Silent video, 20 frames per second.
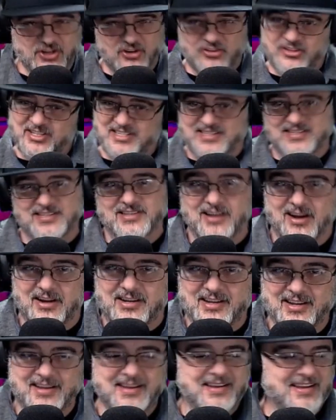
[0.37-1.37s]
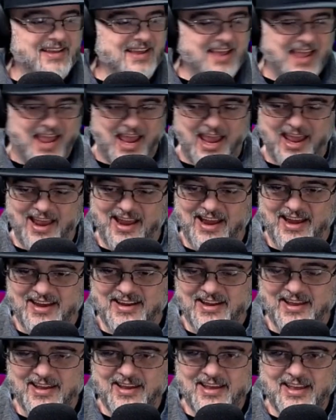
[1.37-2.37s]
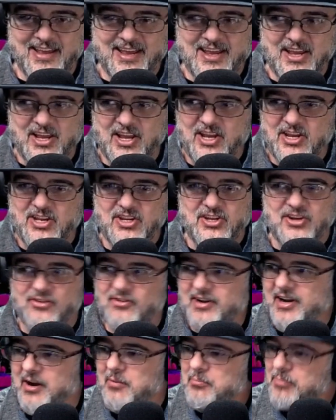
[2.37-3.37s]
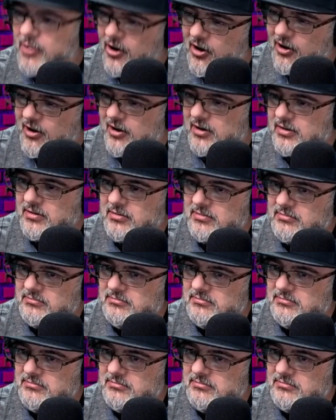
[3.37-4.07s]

you're this duck and you're in a bar,